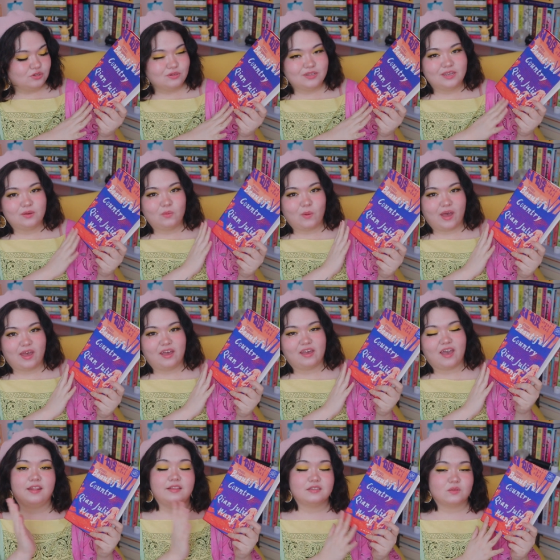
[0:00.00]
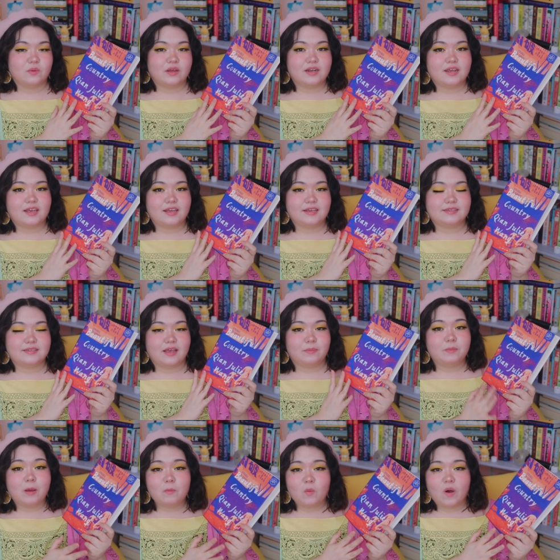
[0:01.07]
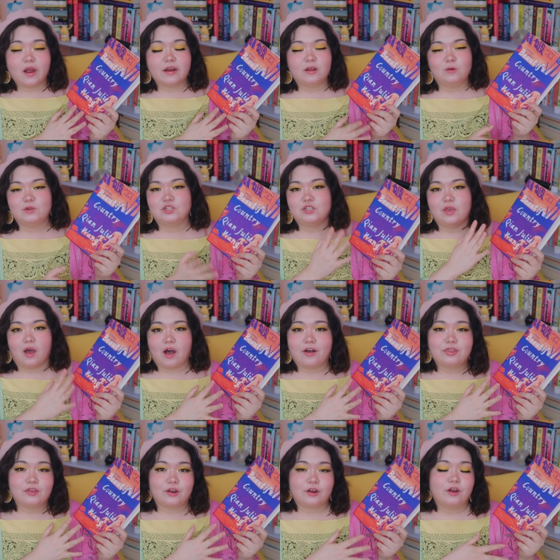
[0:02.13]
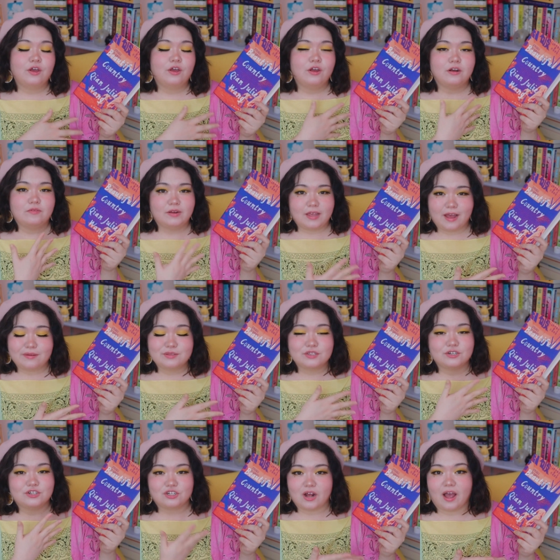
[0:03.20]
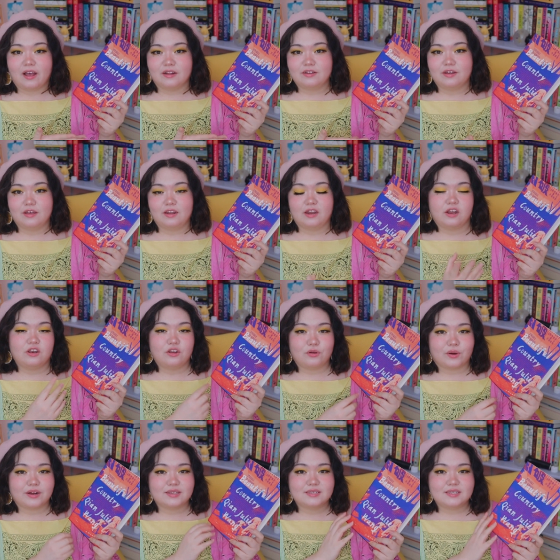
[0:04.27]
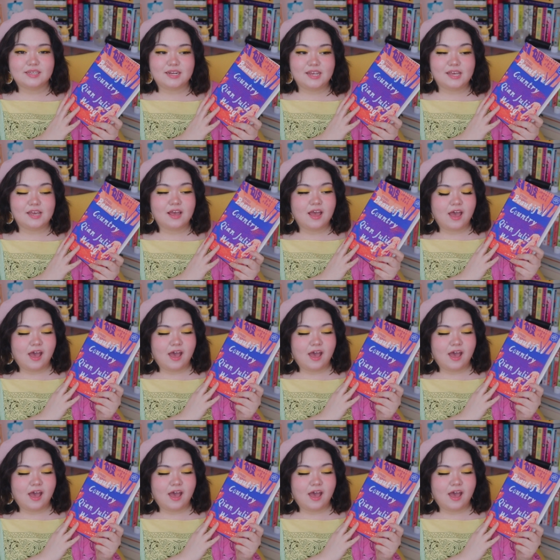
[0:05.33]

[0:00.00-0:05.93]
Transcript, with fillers: Julie Wang, and this one is a memoir in which the author recounts her childhood in New York City